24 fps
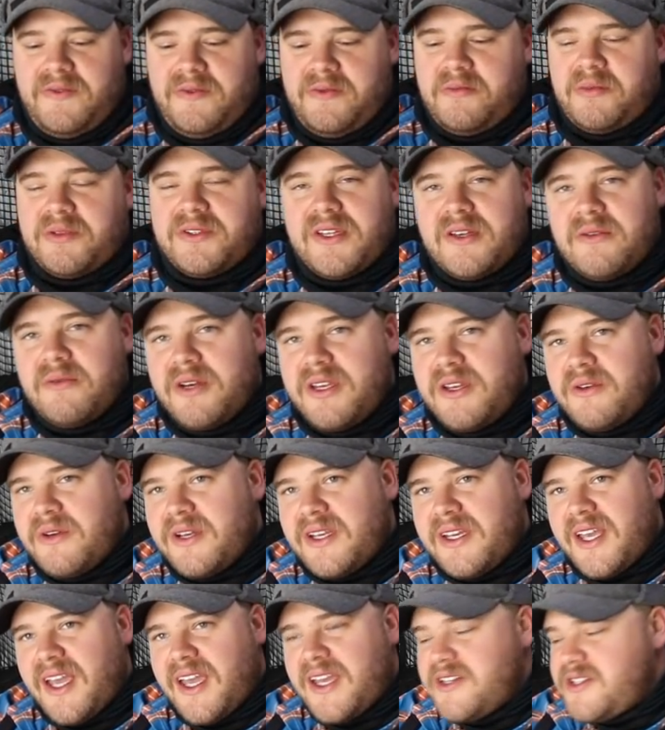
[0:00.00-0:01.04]
But then when you
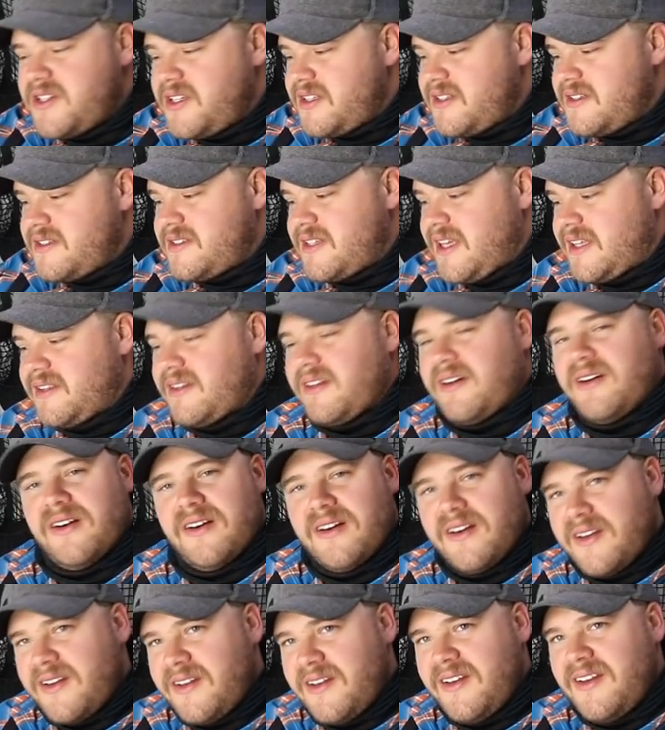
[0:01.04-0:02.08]
engage it and set the
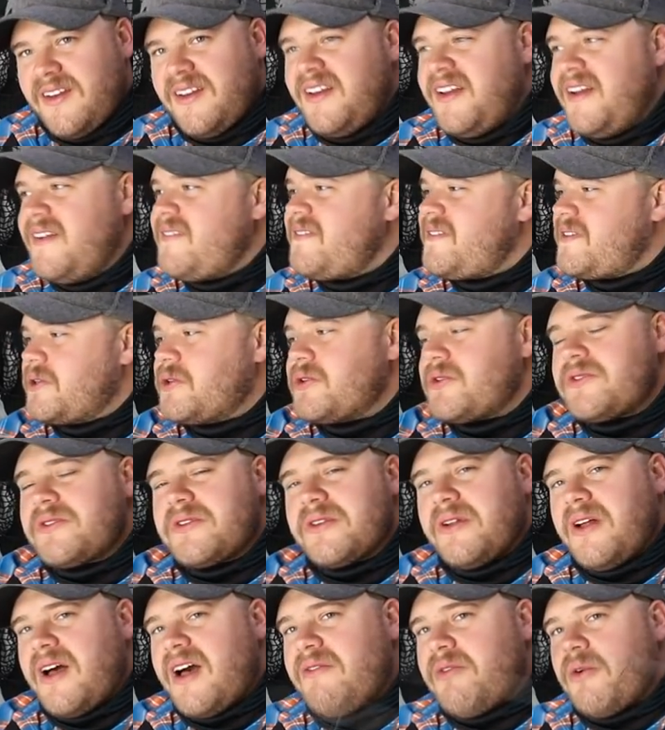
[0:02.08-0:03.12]
hook, you
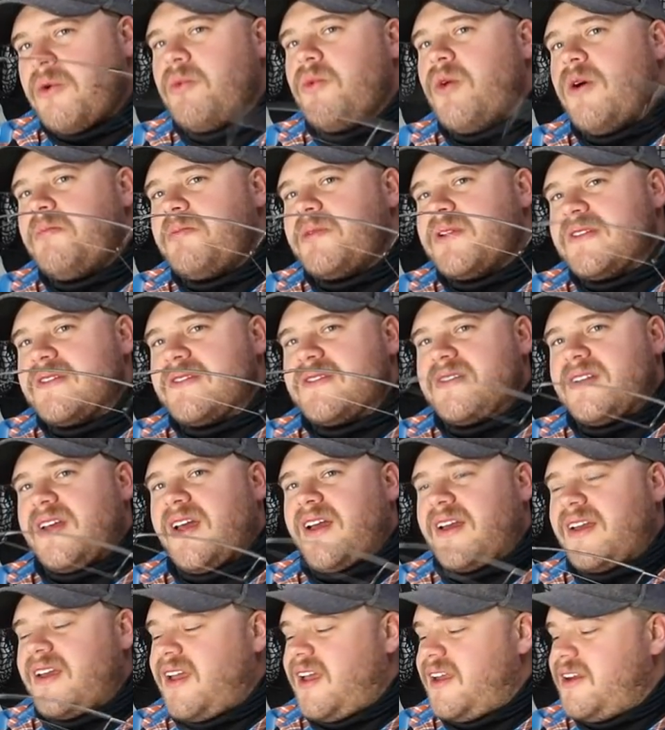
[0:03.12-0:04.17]
still have a whooping
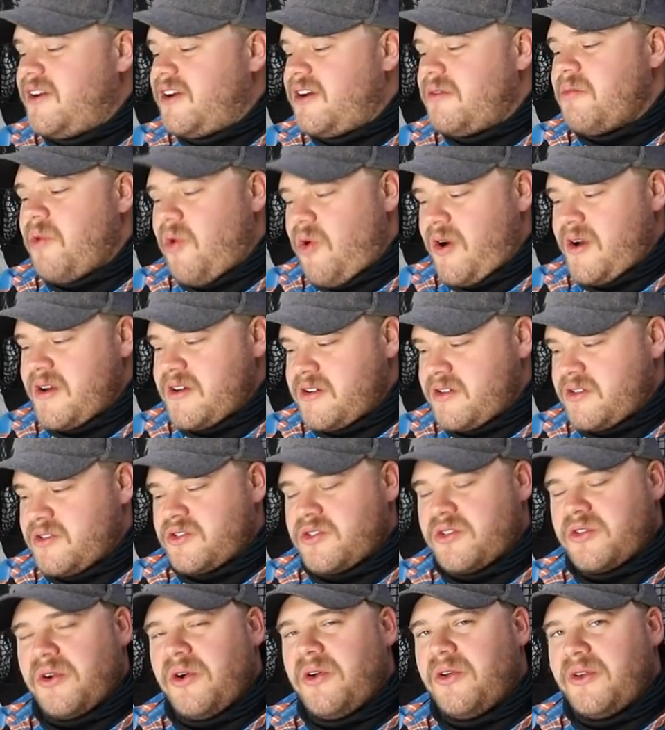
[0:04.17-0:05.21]
stick and you're more in
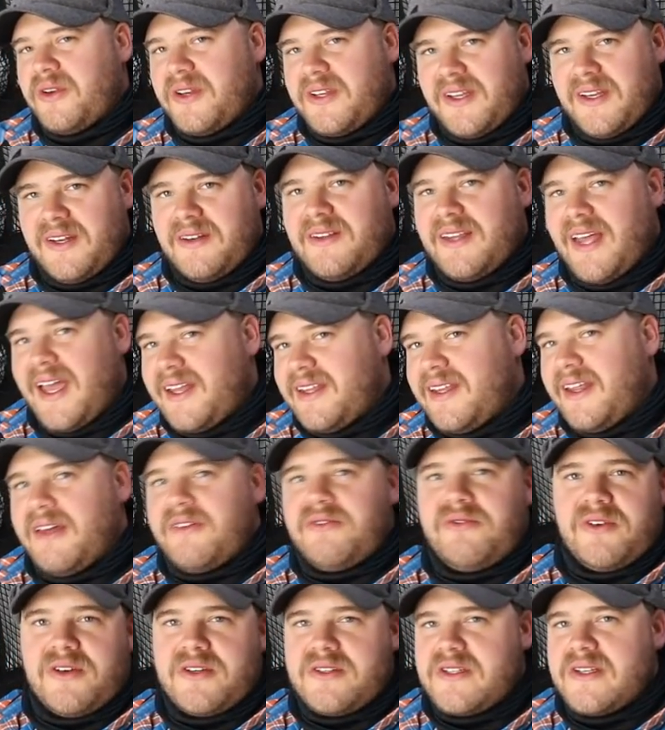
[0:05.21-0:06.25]
control and can land that
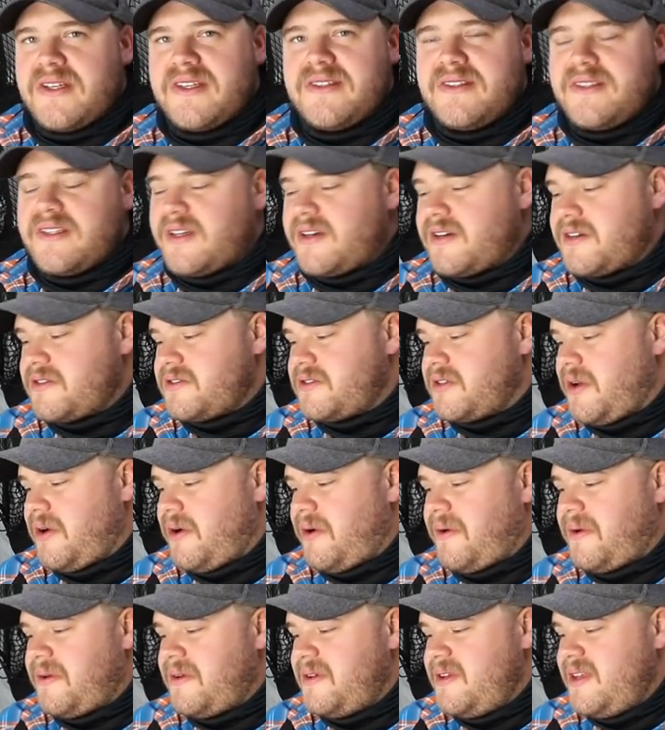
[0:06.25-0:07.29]
fish easier.
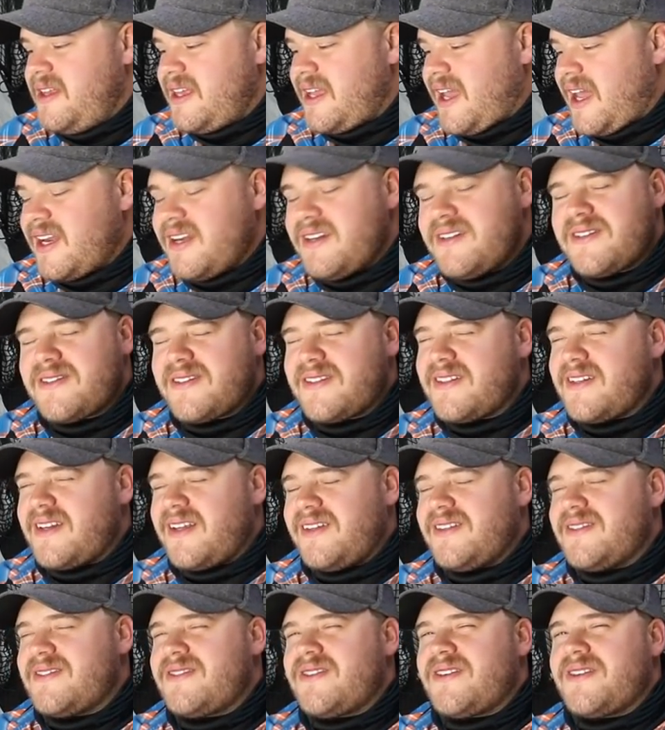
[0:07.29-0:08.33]
So kind of just an
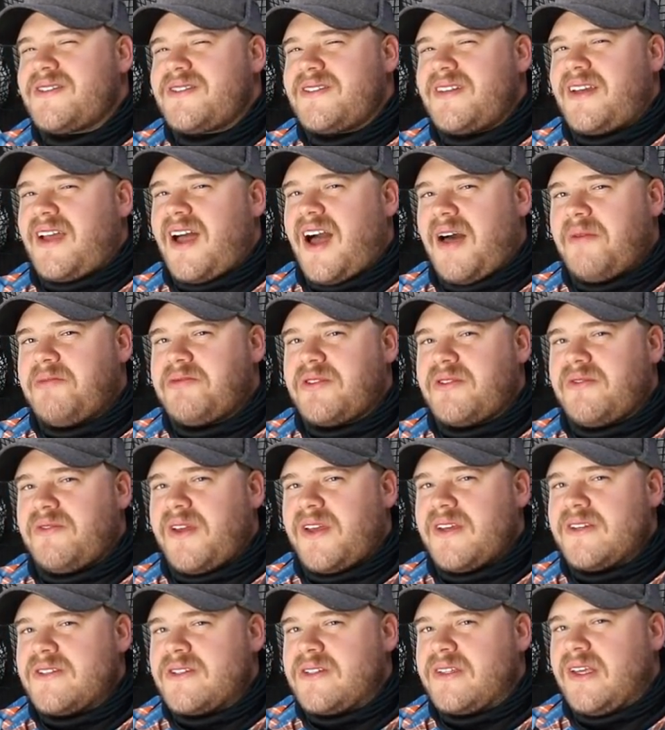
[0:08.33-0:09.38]
interesting
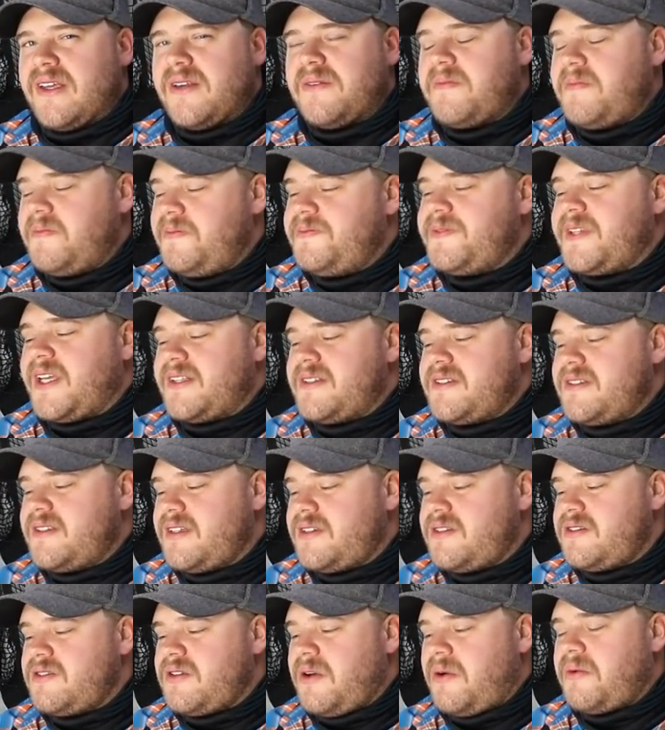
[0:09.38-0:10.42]
observation that dead
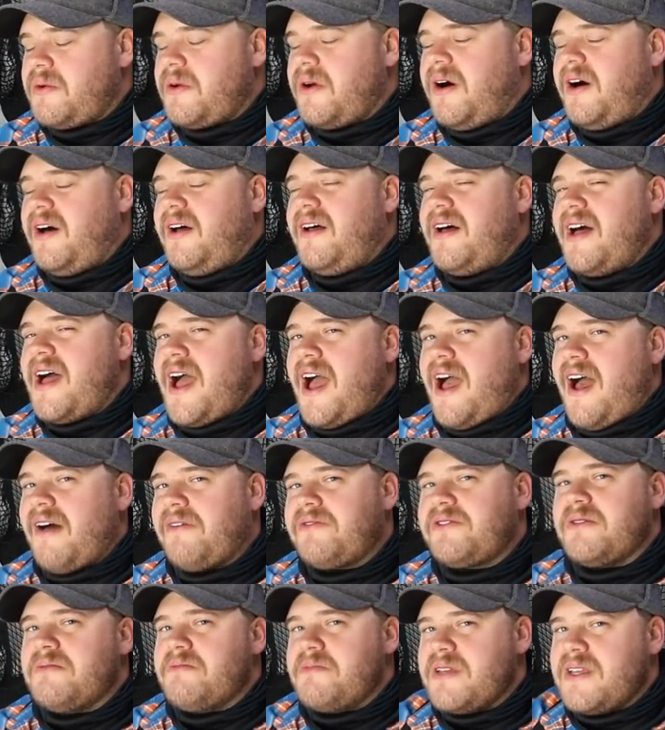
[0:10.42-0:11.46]
sticks don't all
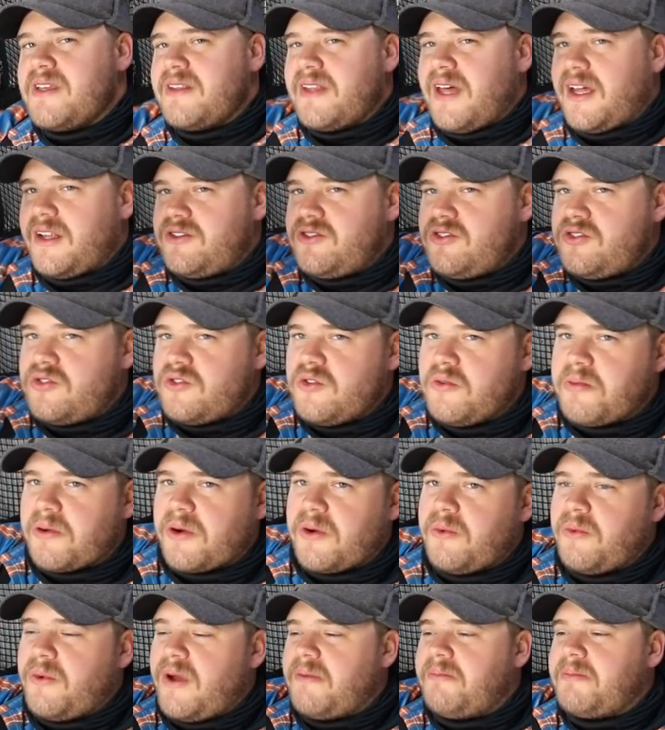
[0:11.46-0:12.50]
have to be that super
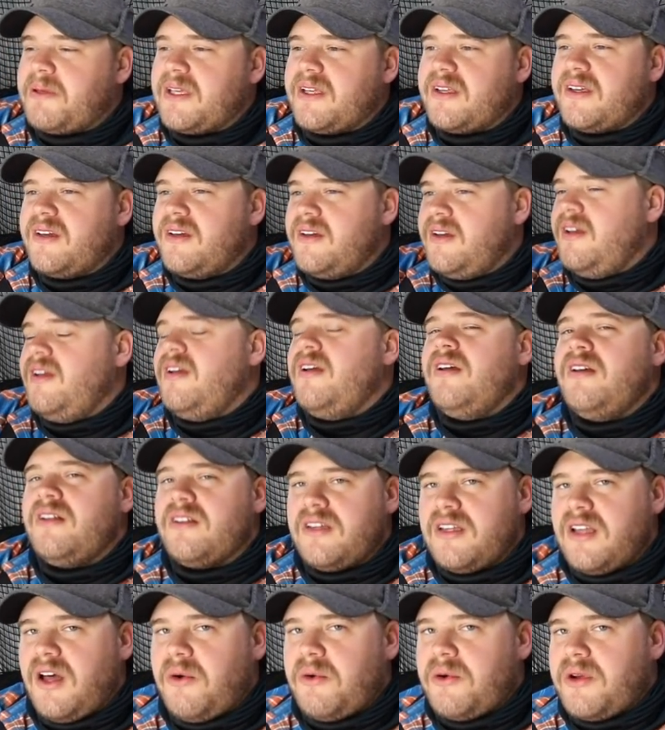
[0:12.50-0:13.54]
whippy
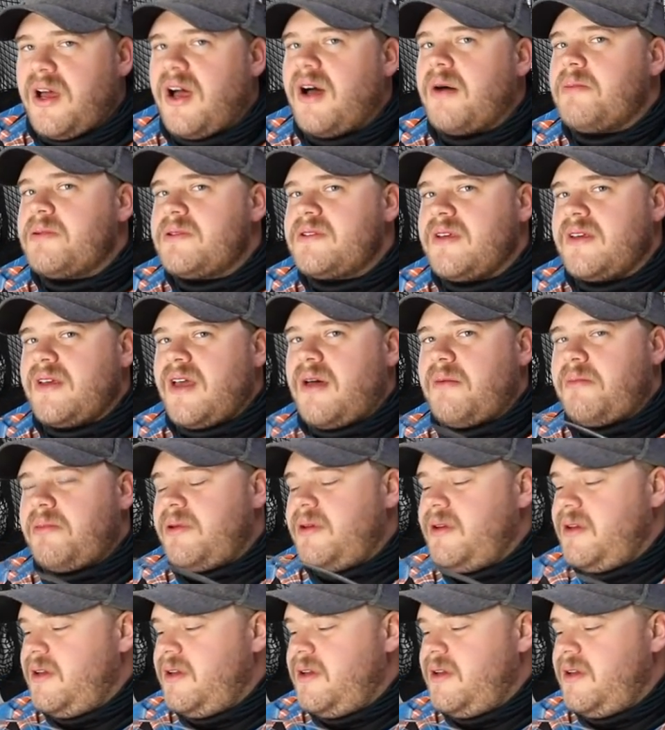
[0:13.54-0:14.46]
load up tip